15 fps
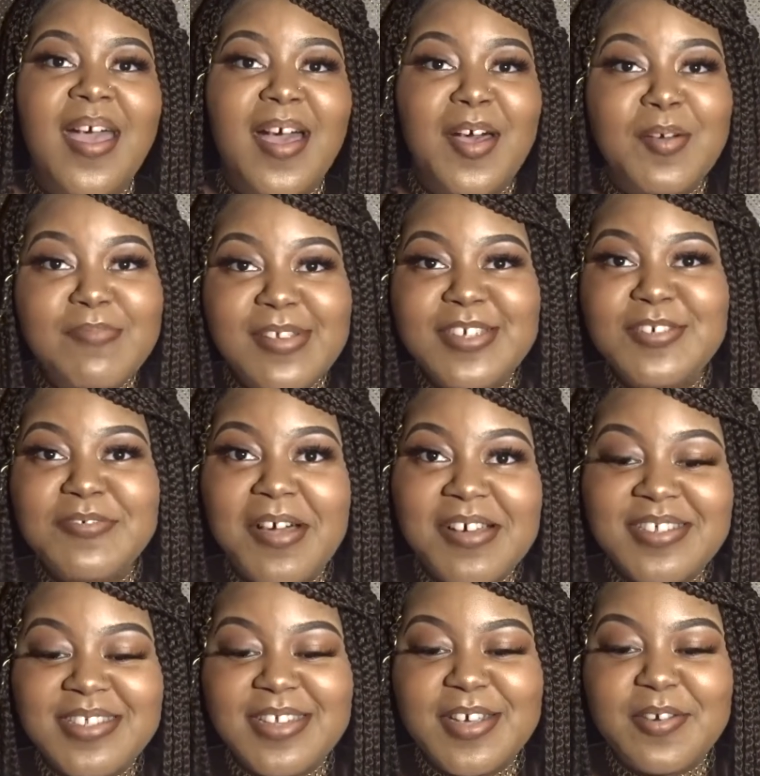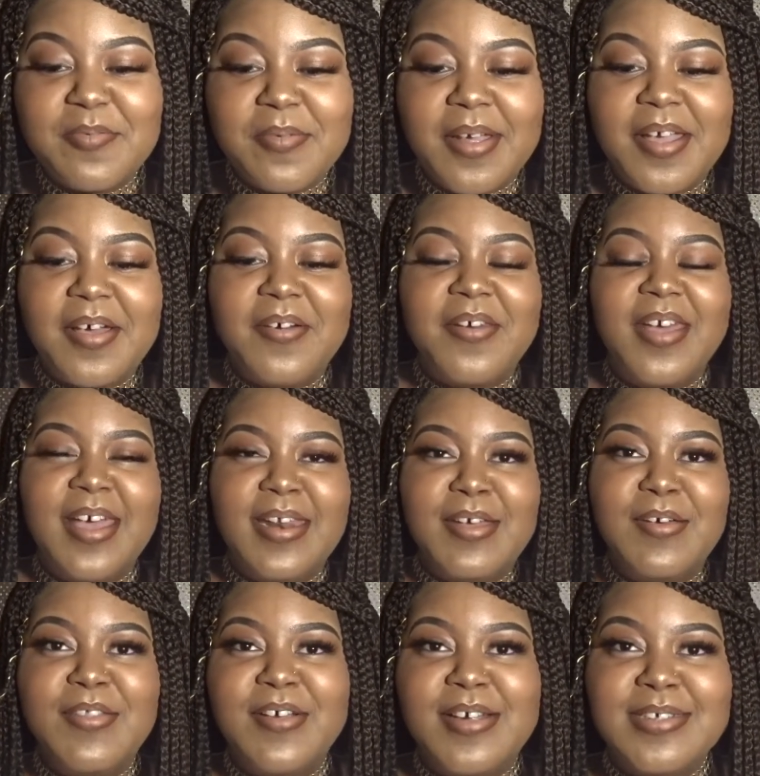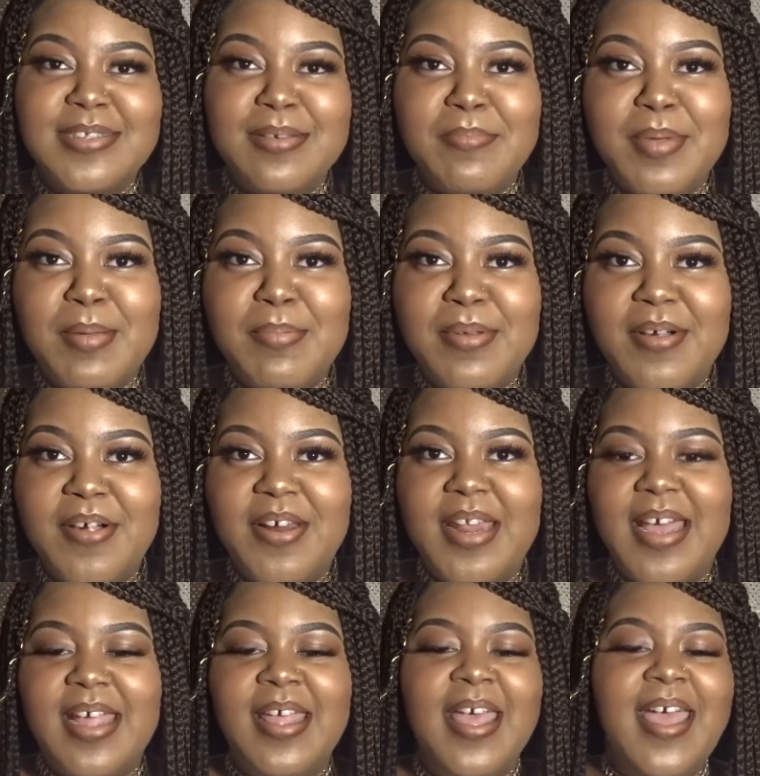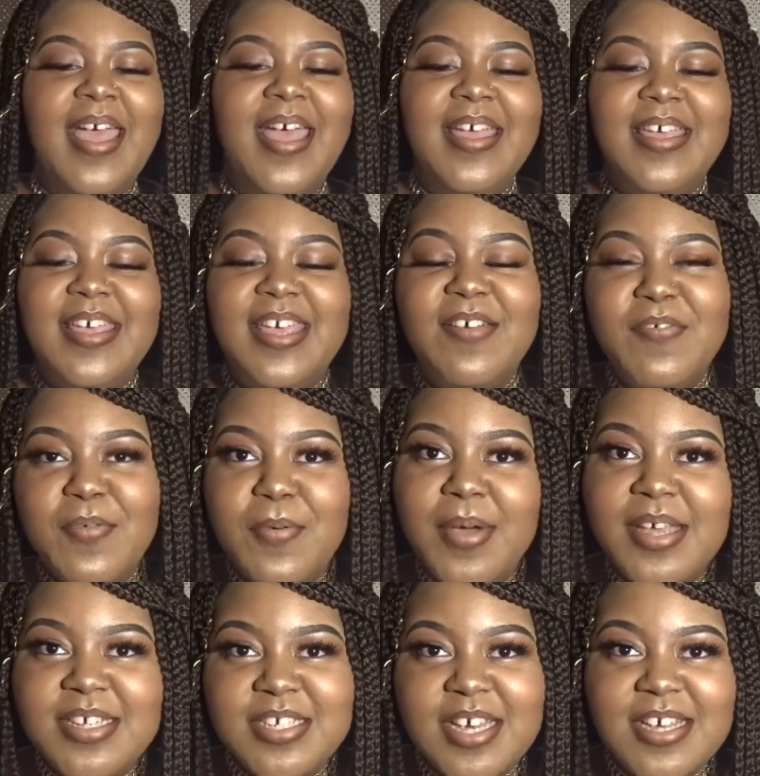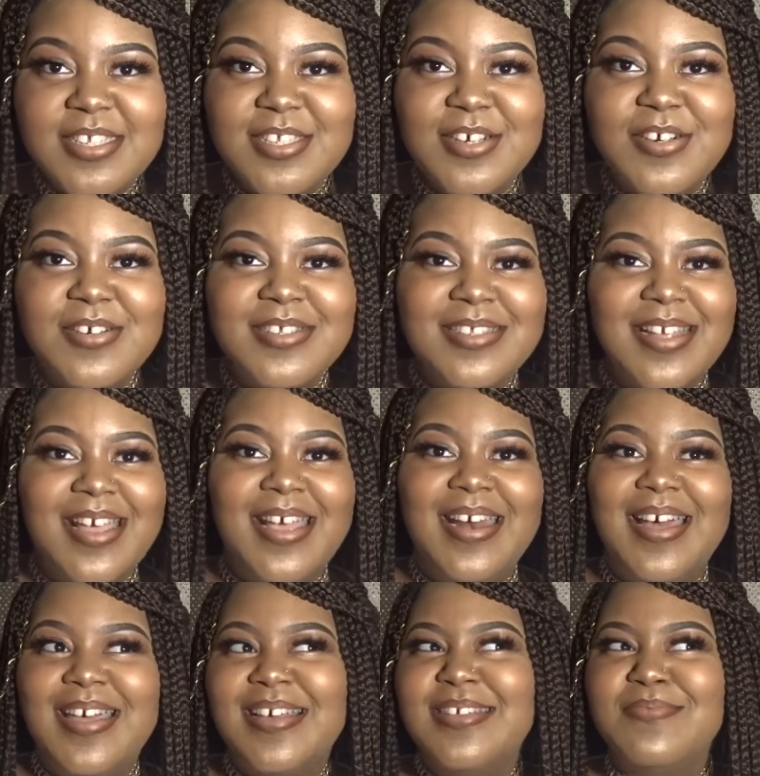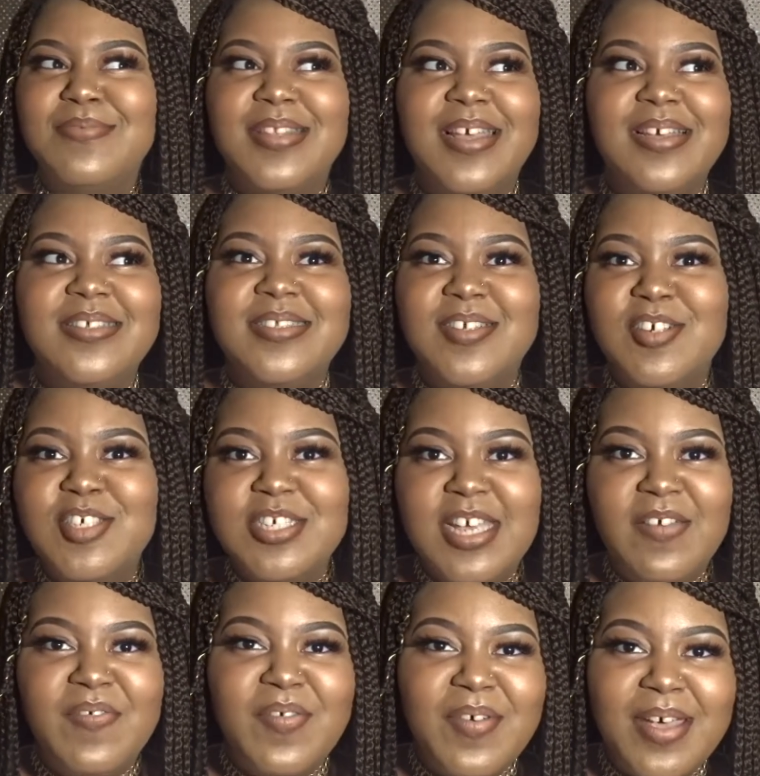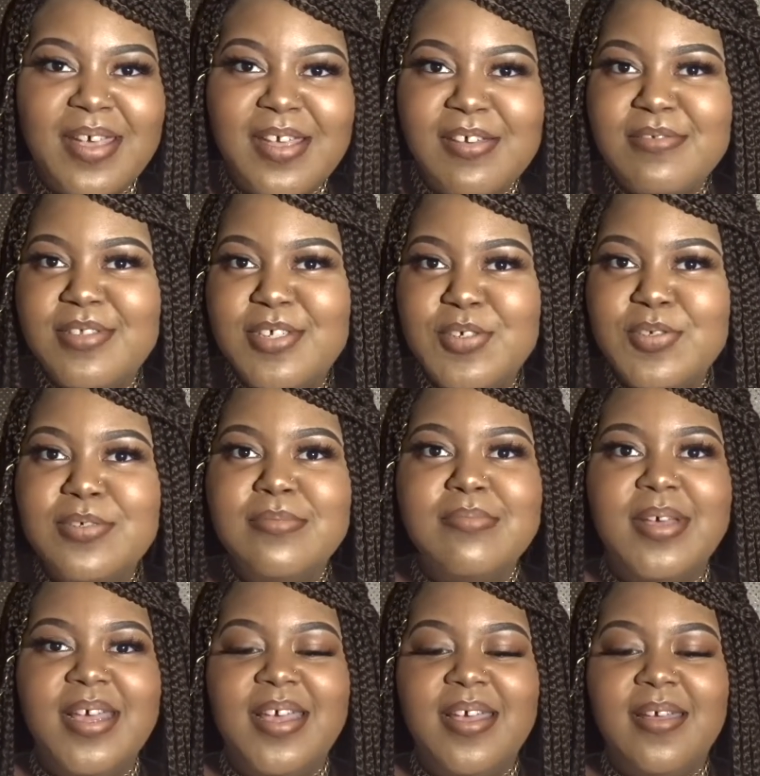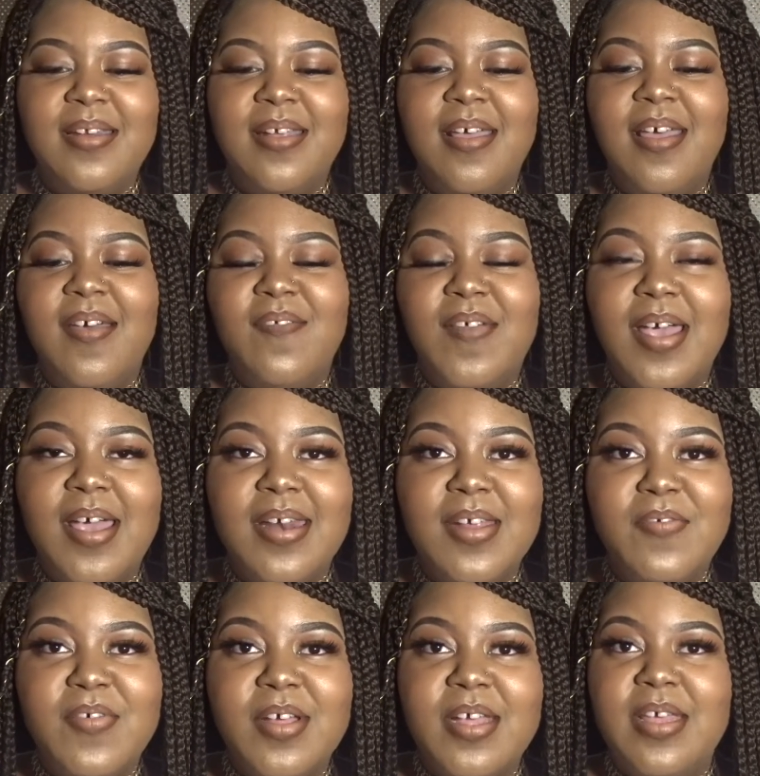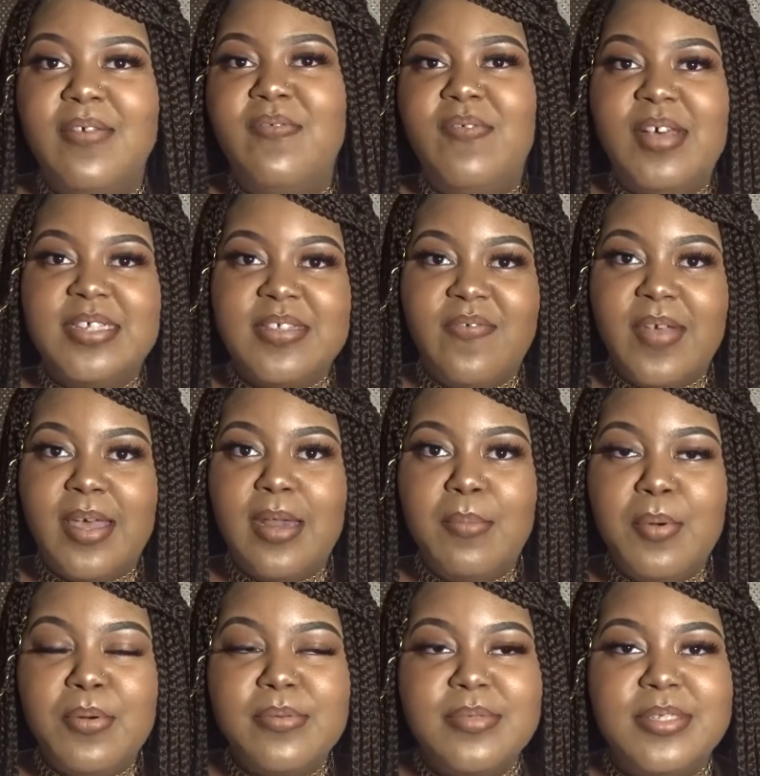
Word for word: I hope that you all stick around. I know there are some people that are like giveaway chasers, and I guess what they search giveaway in YouTube and find different giveaways available.